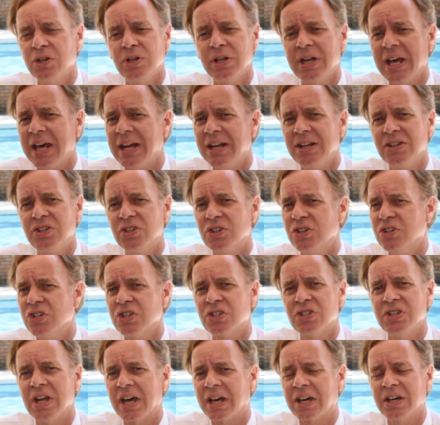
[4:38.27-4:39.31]
good at it, you're
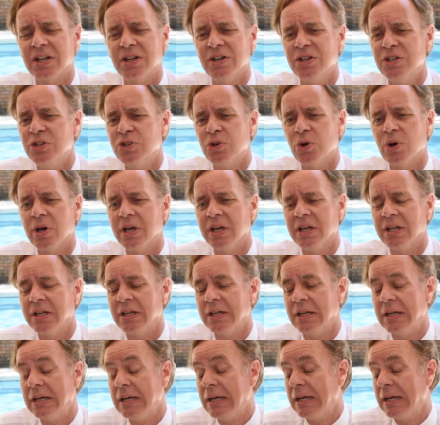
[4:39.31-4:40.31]
just not going to enjoy it.